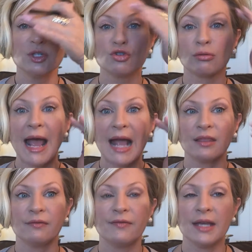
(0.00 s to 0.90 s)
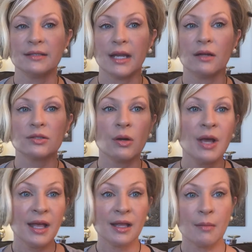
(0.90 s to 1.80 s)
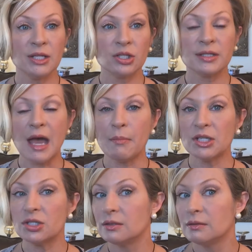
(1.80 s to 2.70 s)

drag the face down. So, I mean, just that much.